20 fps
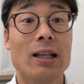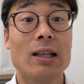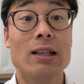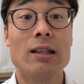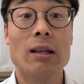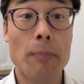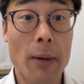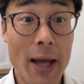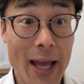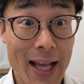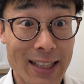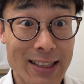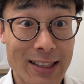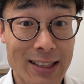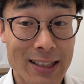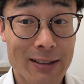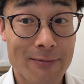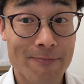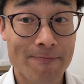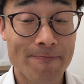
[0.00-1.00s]

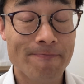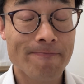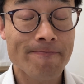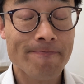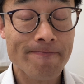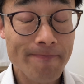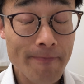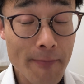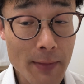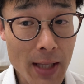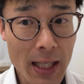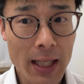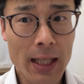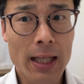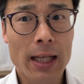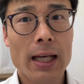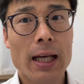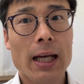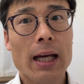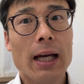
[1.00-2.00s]
depends.
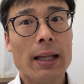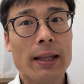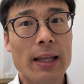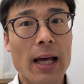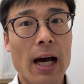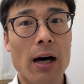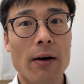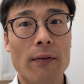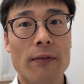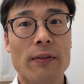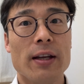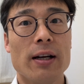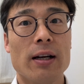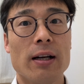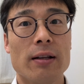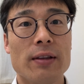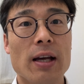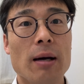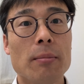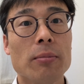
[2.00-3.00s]
Now, there are
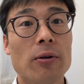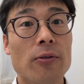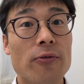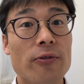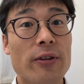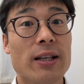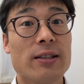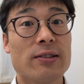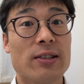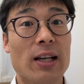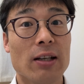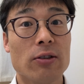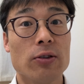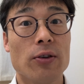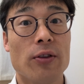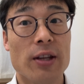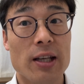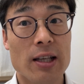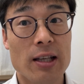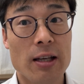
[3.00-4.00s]
a number of things I
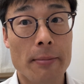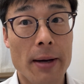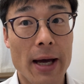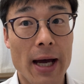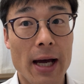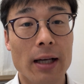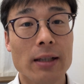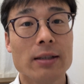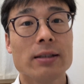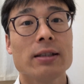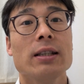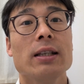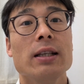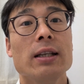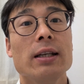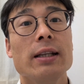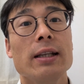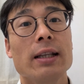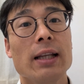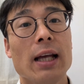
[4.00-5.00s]
could think about.
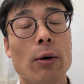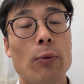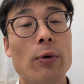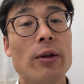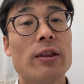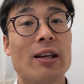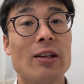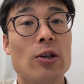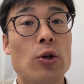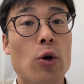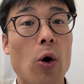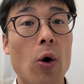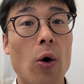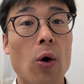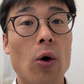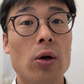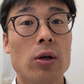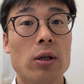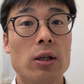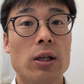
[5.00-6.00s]
Now, with a
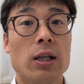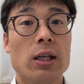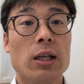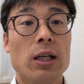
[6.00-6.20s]
yawn,